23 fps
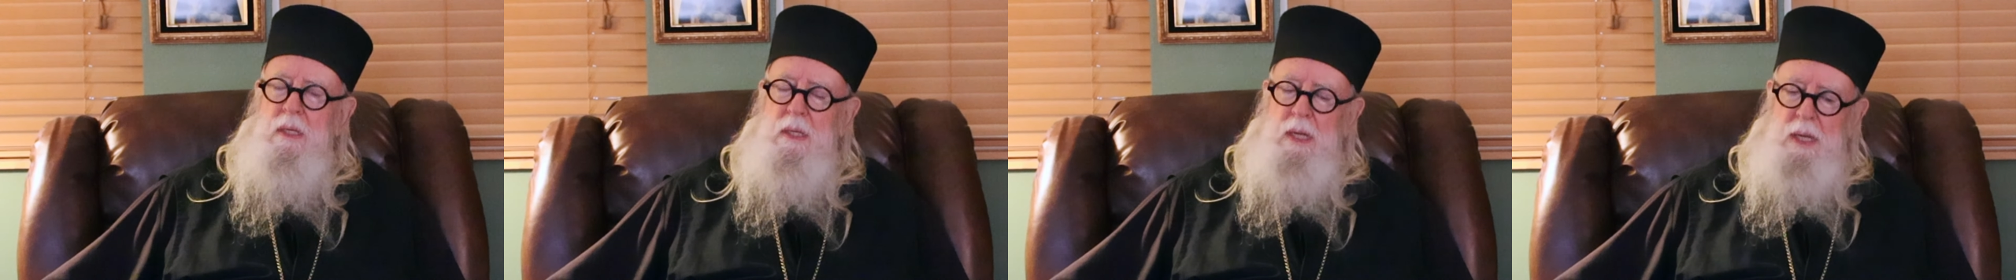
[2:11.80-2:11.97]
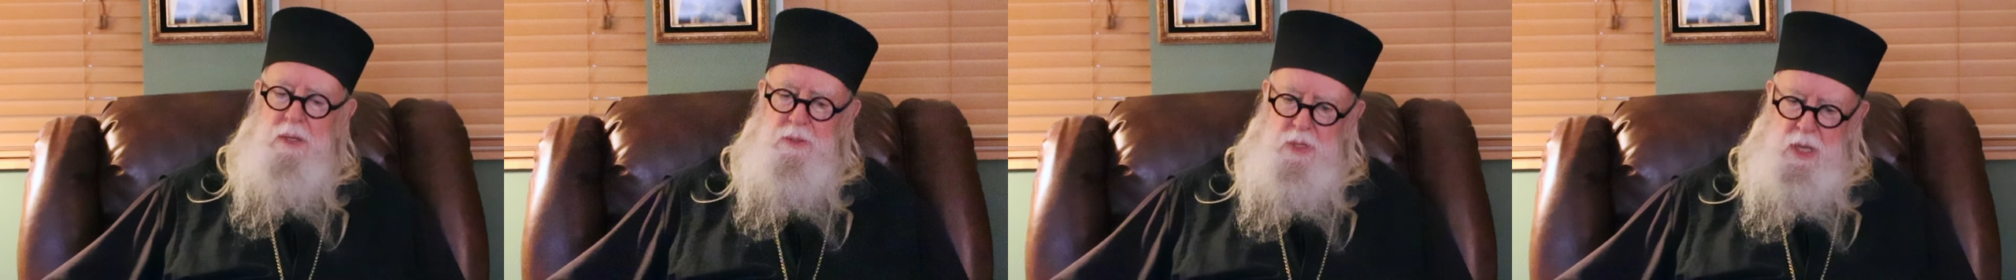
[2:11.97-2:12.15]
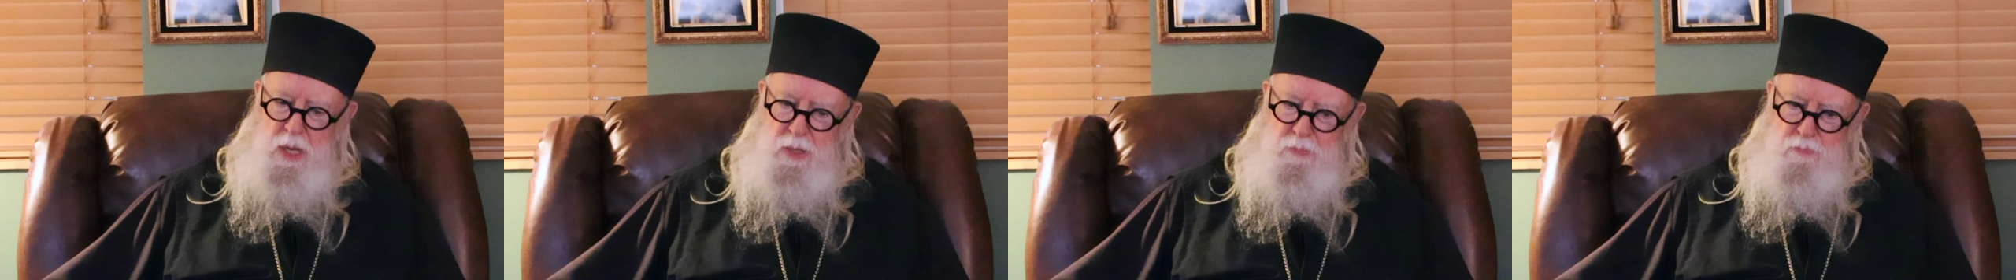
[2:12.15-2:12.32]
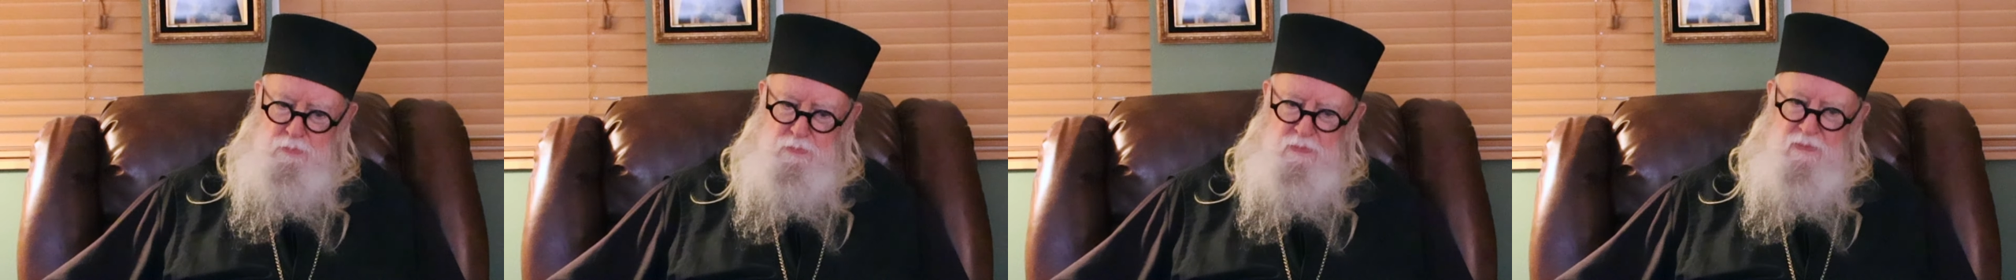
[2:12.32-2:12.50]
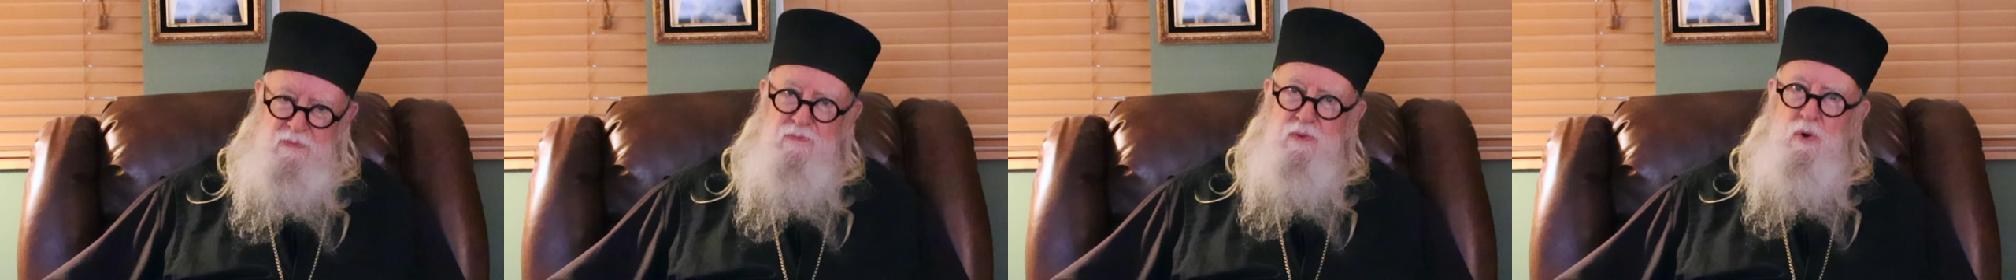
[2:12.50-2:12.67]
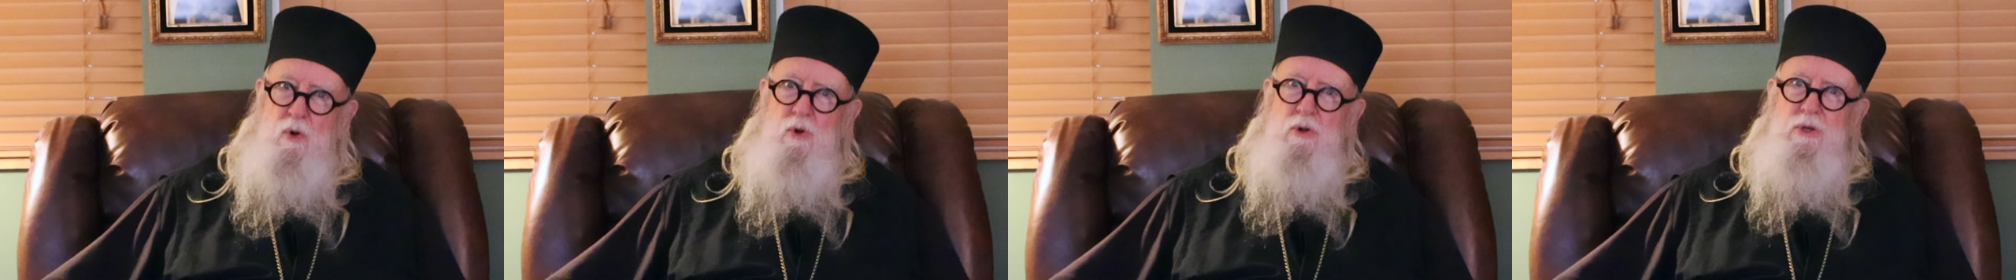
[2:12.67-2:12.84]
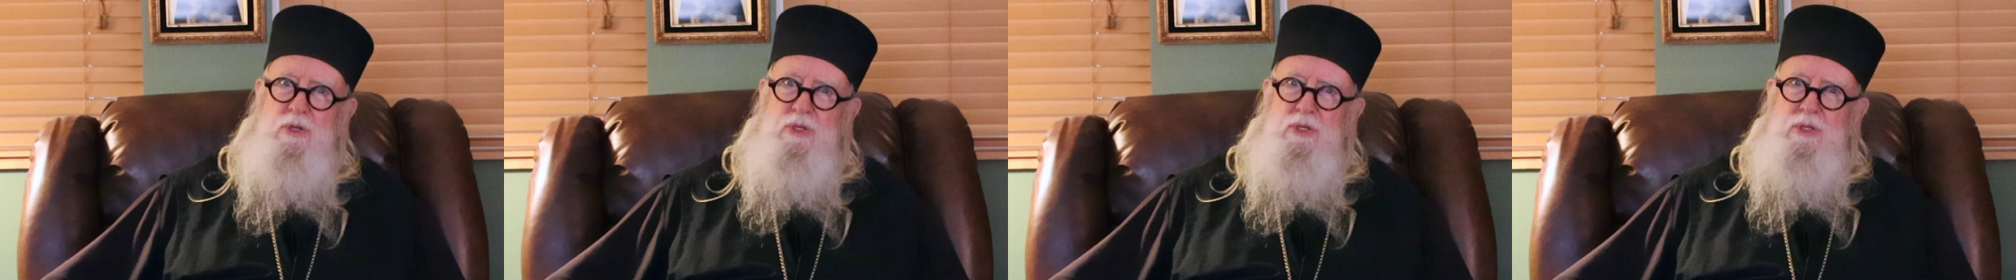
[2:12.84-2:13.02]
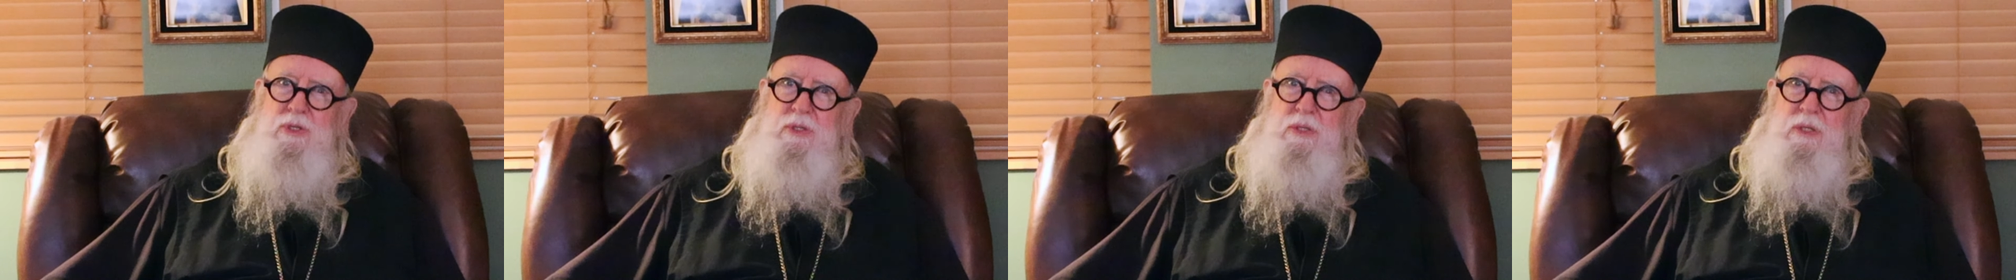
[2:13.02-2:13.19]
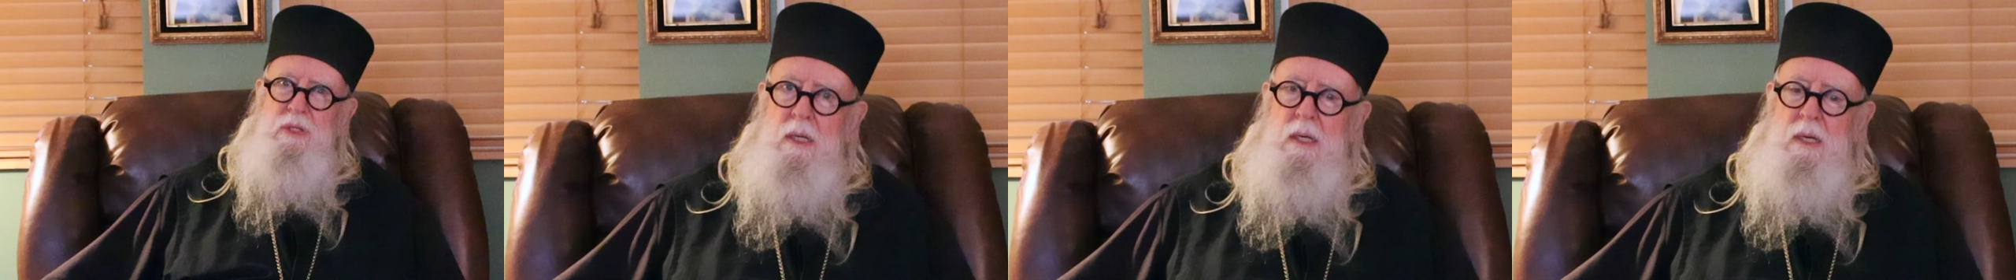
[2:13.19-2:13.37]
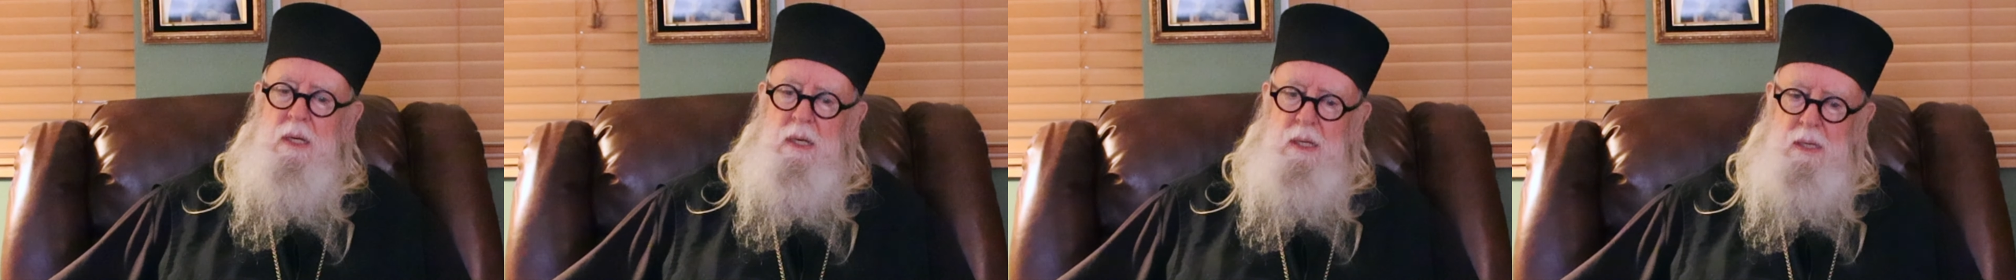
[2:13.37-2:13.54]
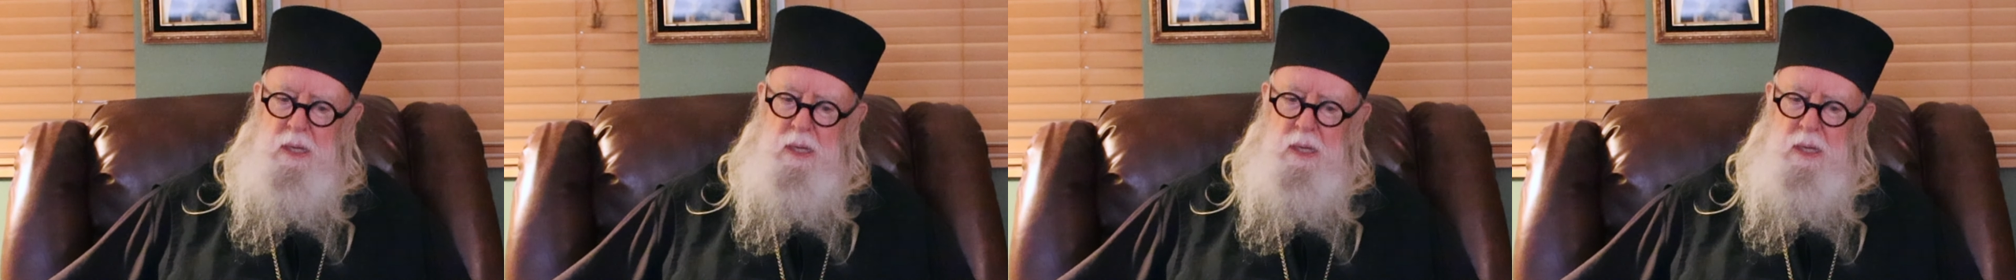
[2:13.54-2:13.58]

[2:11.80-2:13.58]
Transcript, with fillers: and not force